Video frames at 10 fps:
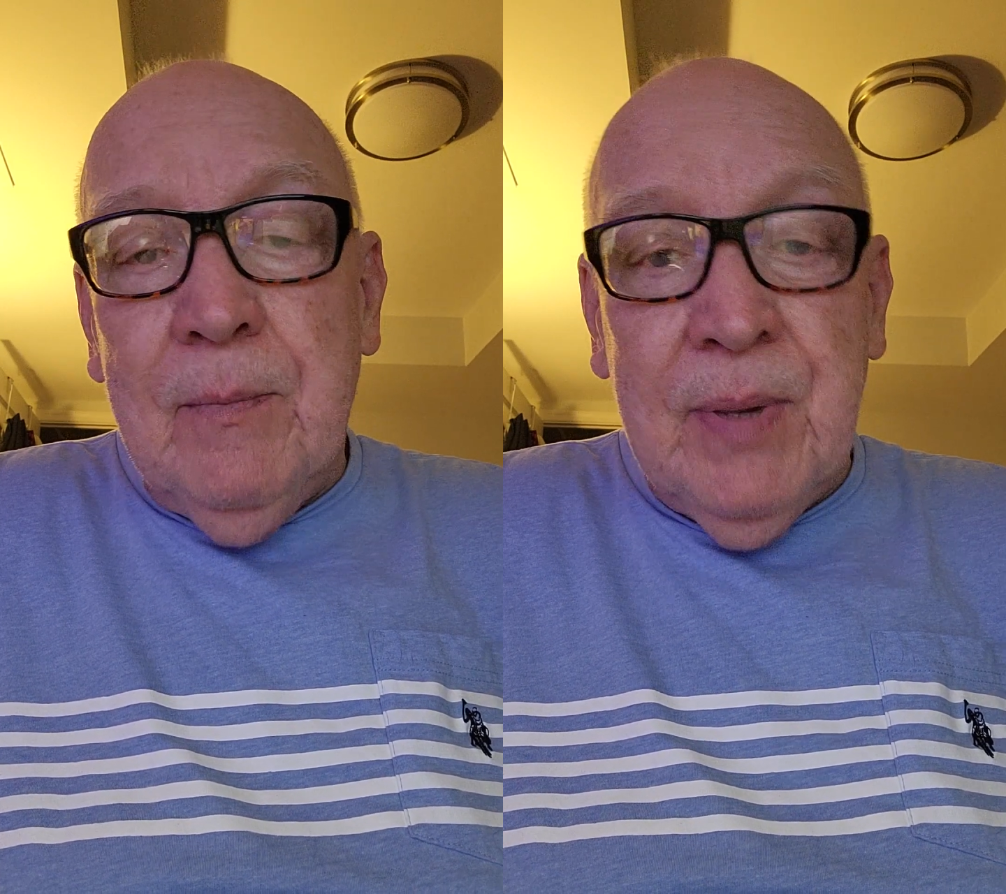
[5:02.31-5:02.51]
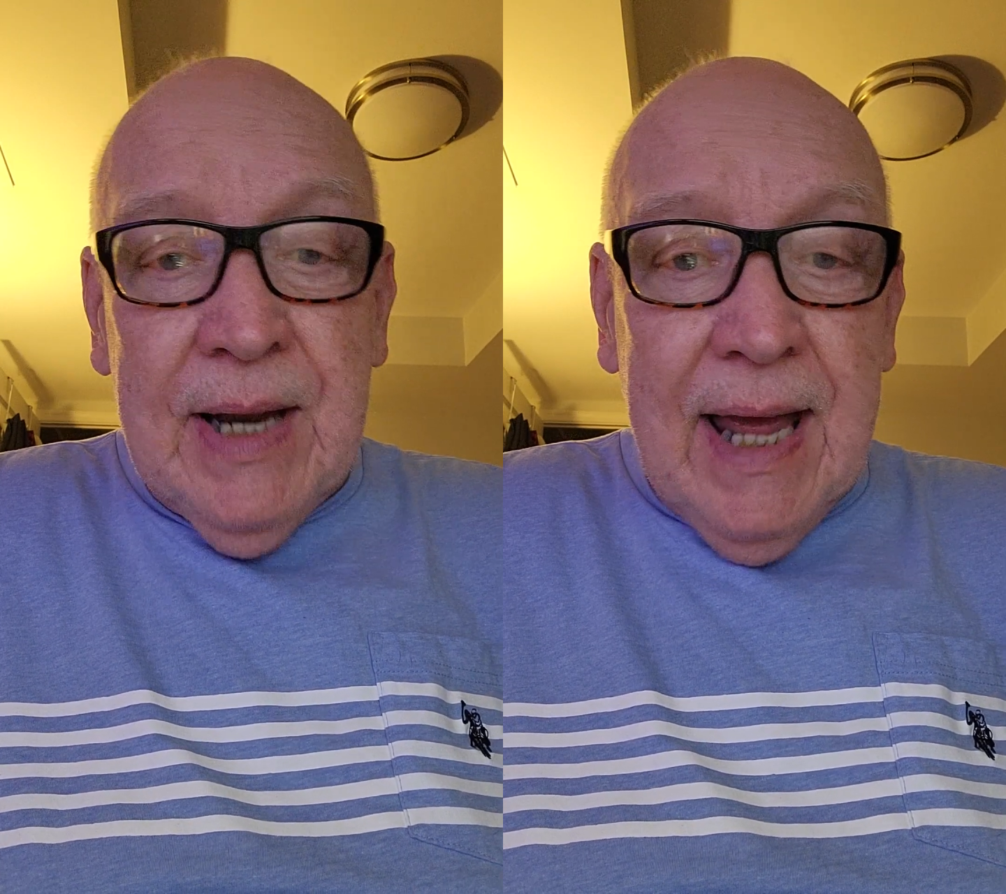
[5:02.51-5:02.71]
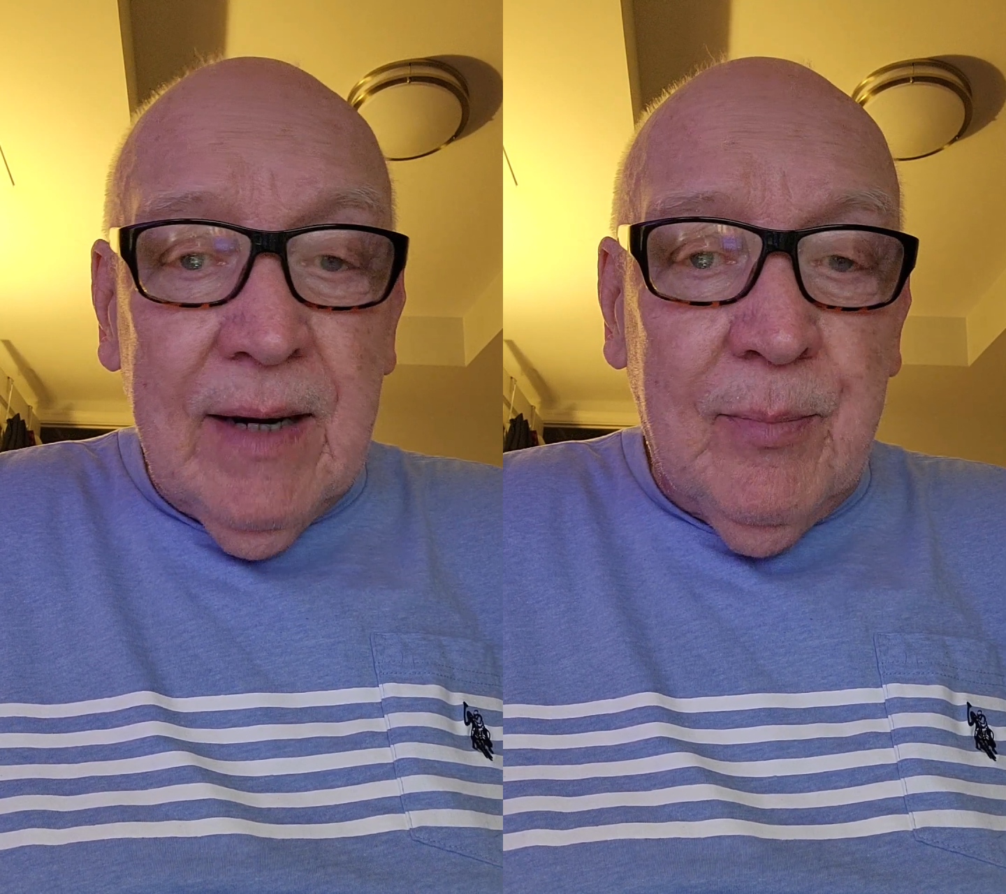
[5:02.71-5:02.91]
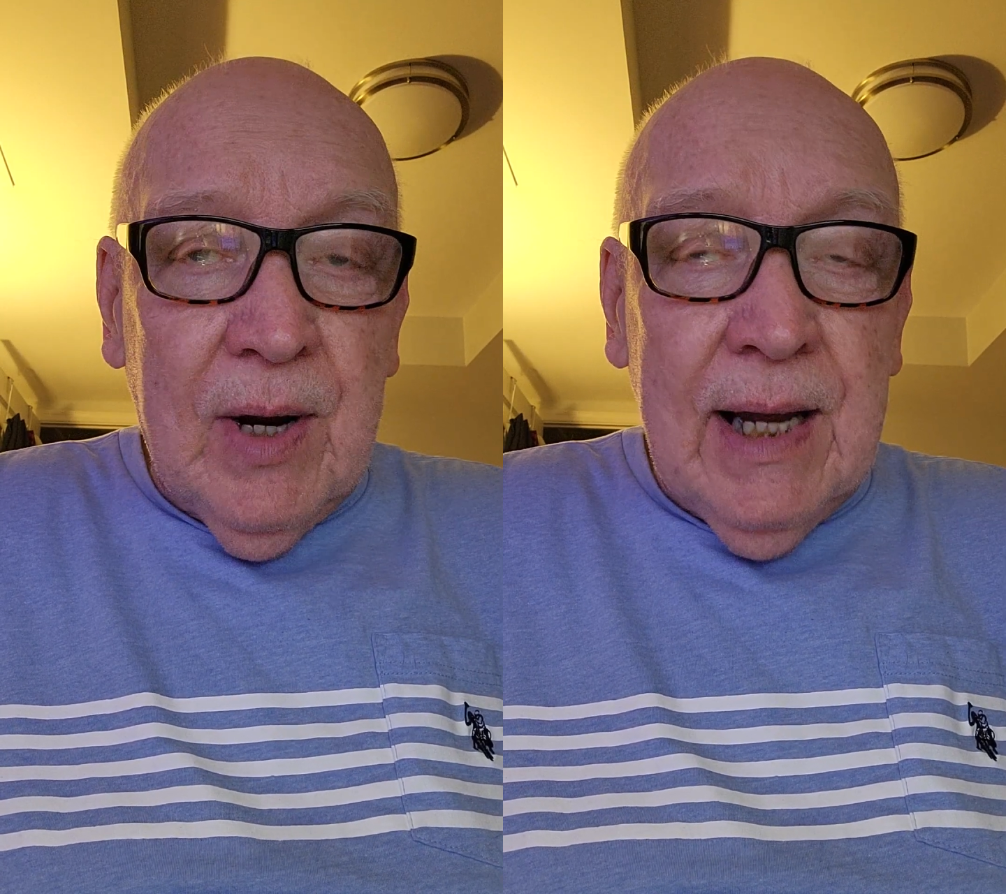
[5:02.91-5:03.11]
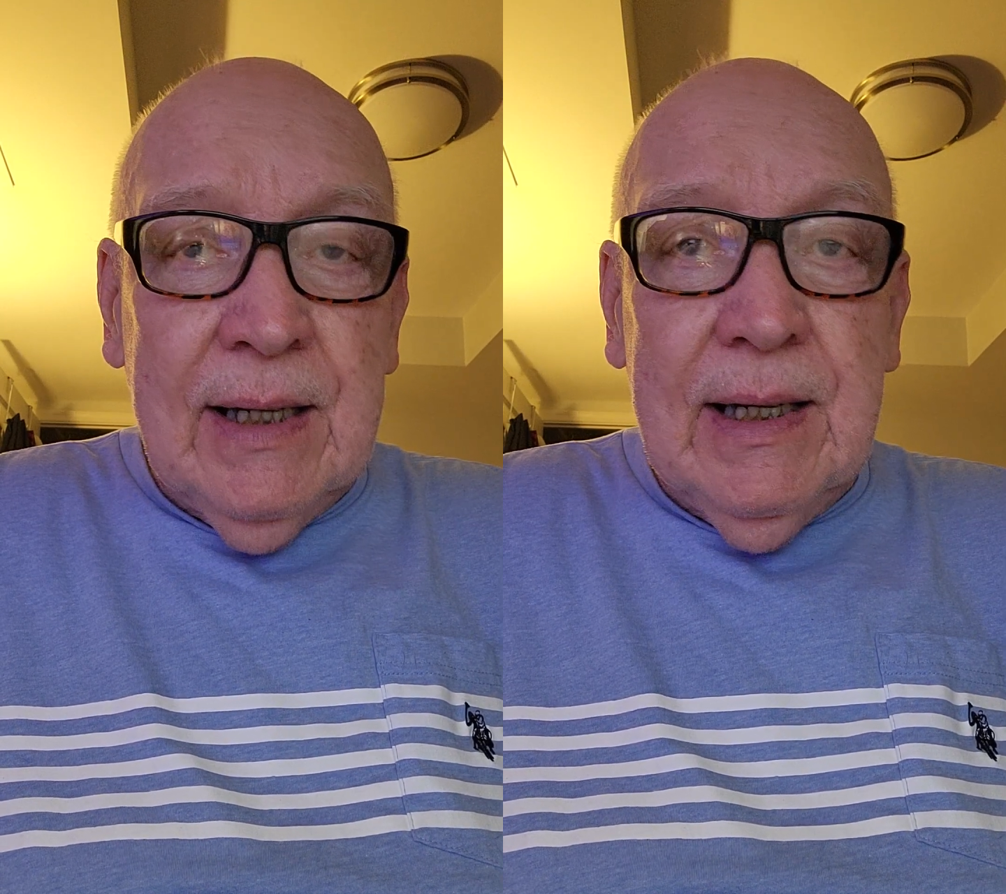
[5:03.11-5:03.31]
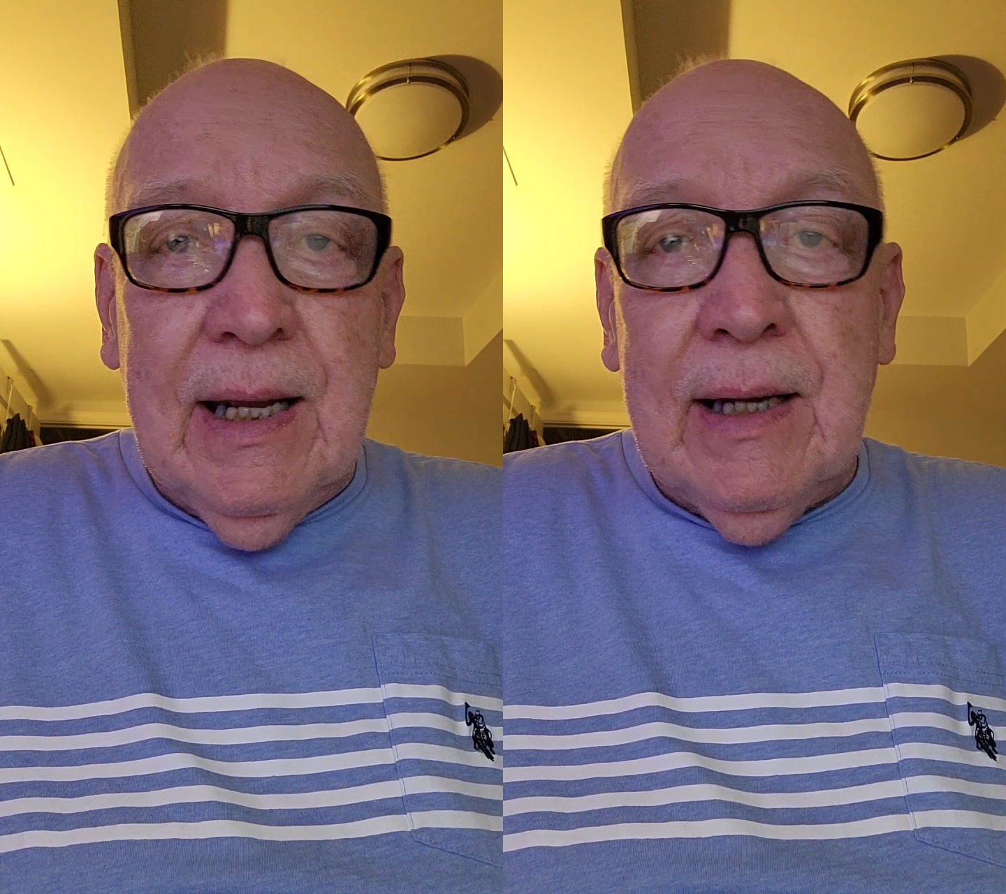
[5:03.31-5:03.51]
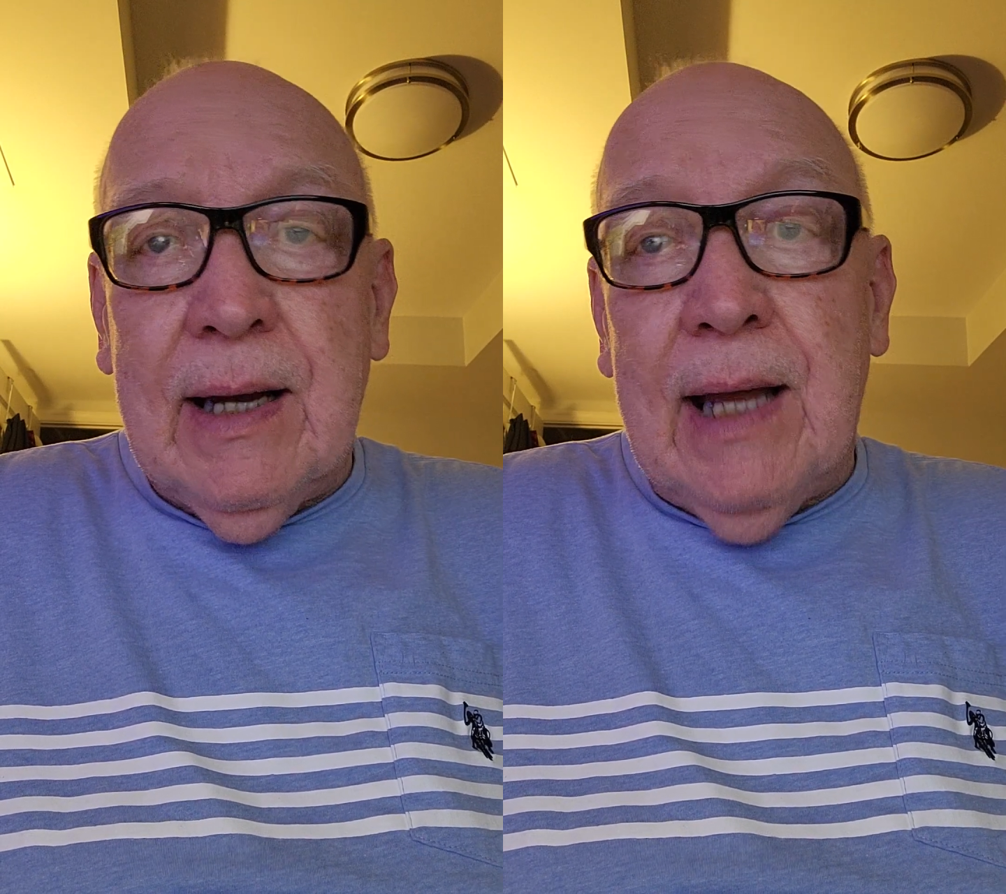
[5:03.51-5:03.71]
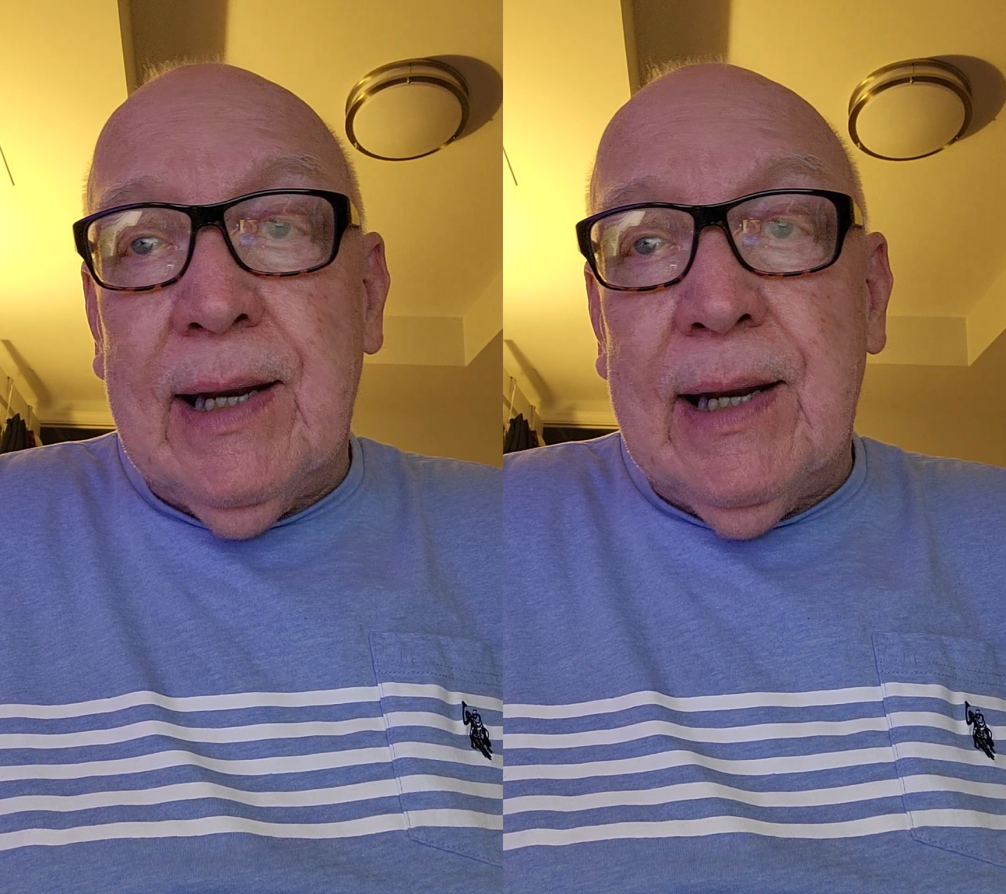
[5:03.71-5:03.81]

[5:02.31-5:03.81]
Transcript: banana bread uh, i